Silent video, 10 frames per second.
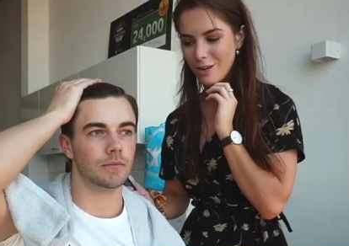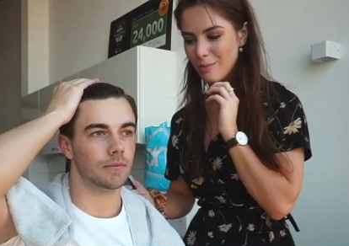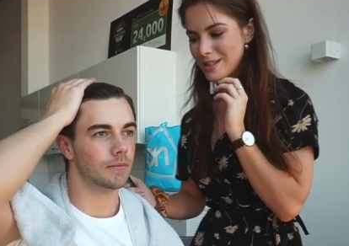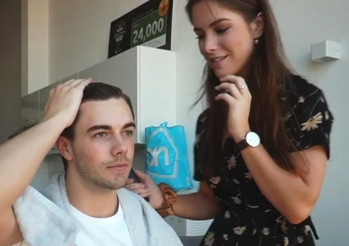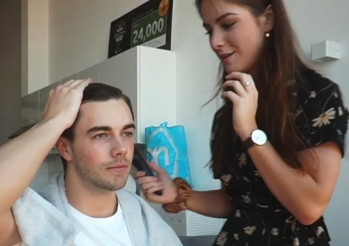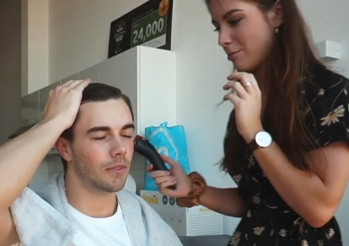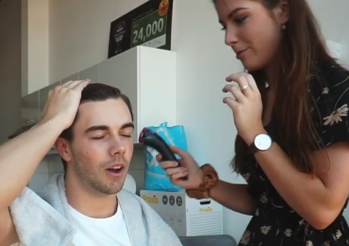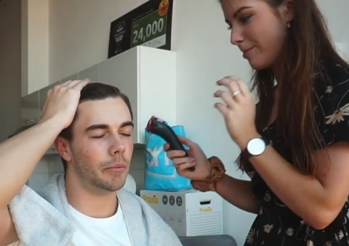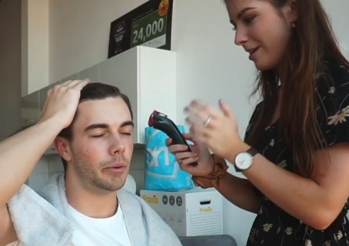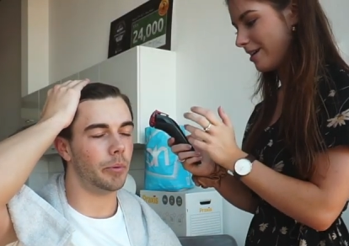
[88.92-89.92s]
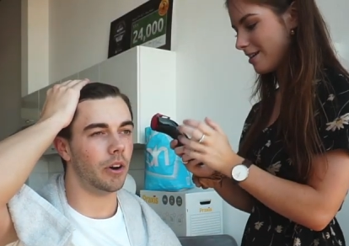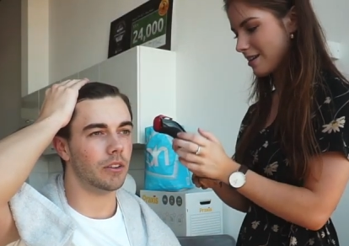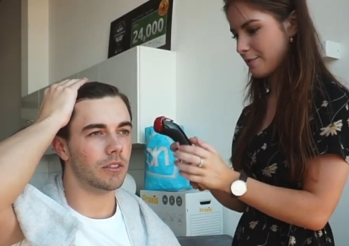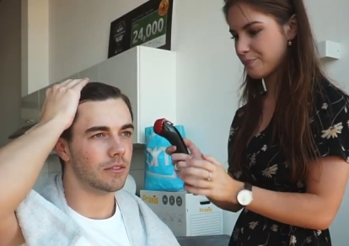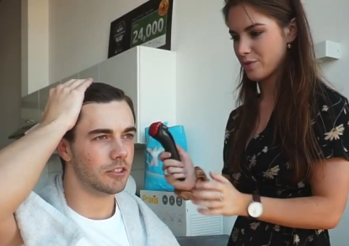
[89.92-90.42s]
Speaker 1: You mentally prepared? I'm
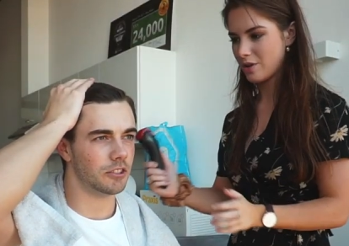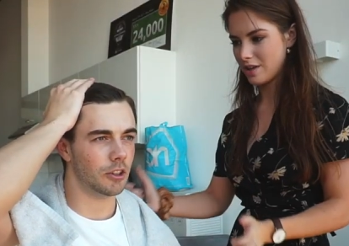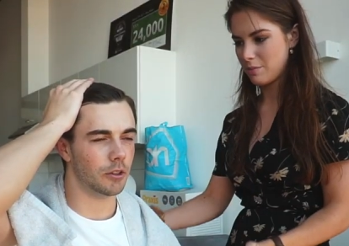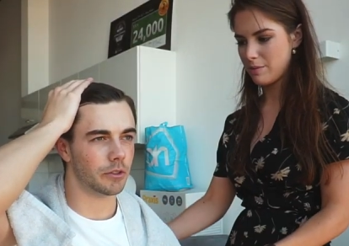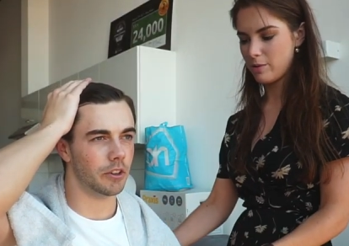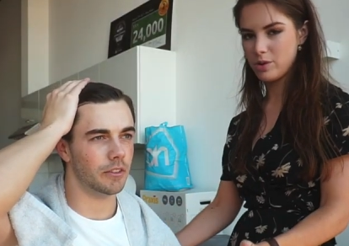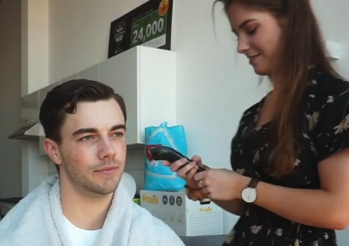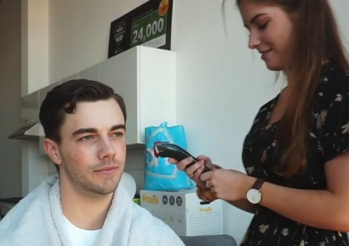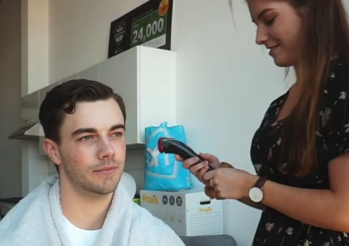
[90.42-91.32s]
prepared. Just okay, go for it. We...